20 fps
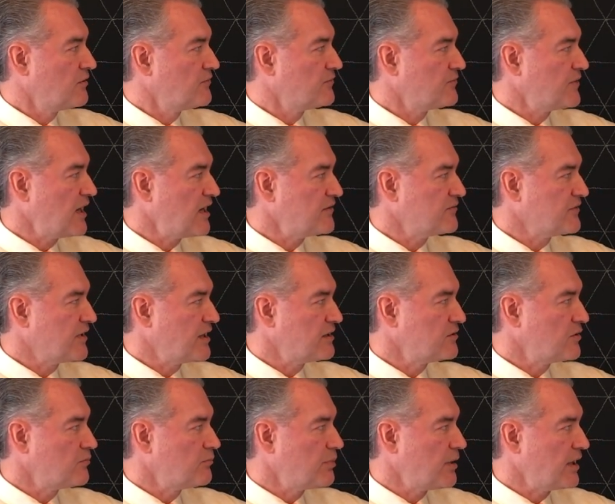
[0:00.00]

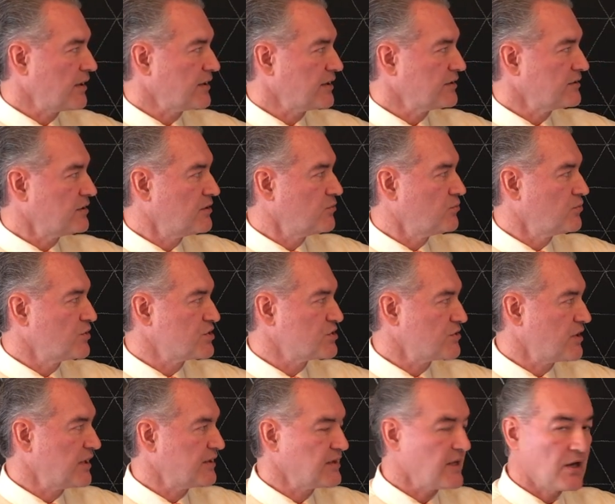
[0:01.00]
5-gallon bucket, which
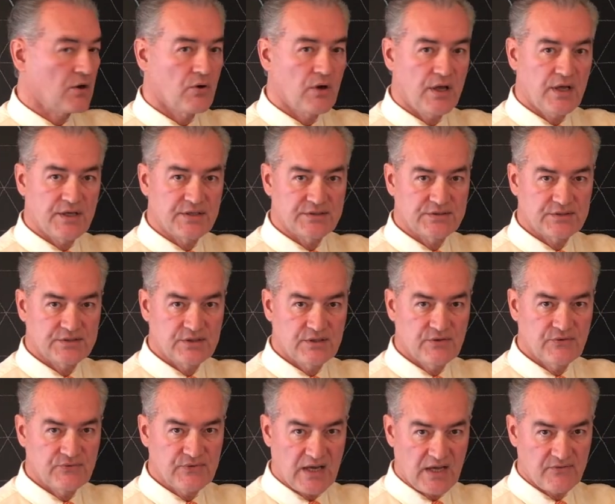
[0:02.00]
right now has
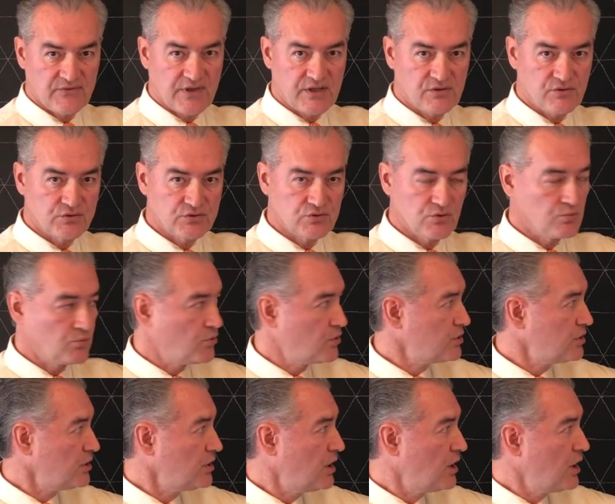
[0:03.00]
5 gallons of water,